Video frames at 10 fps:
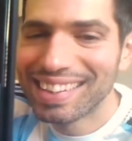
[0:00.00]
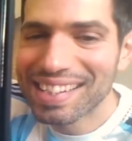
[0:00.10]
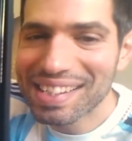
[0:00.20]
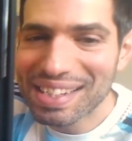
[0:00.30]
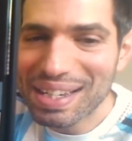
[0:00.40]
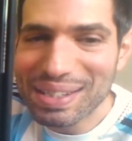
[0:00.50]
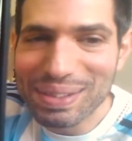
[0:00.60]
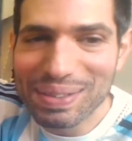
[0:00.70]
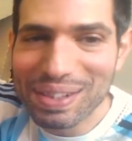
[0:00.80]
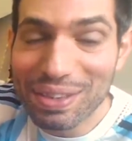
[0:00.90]
This is
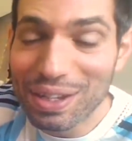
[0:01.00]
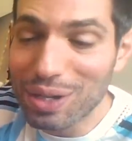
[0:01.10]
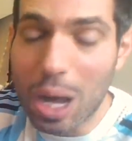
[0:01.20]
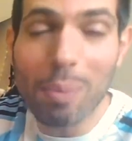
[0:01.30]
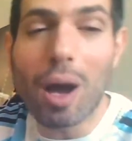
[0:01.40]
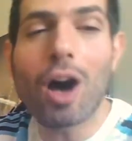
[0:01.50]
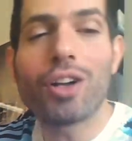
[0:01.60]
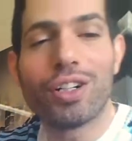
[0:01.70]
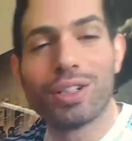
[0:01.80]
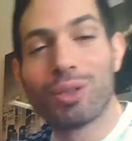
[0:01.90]
awesome, man. Thank you. I'm
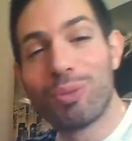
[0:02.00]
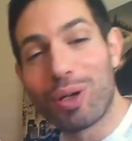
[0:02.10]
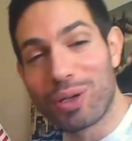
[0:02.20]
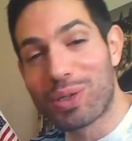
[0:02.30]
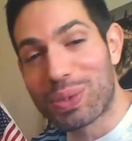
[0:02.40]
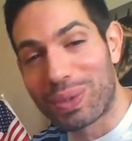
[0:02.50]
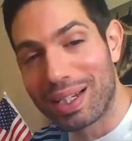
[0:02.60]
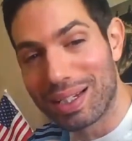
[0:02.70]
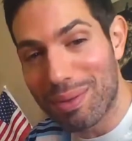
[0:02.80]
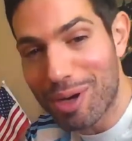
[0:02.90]
honored to be on your
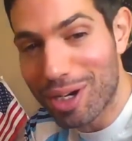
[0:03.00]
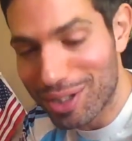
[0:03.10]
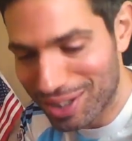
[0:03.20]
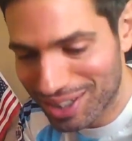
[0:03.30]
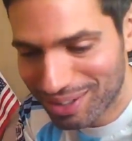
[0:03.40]
screen. I'm honored.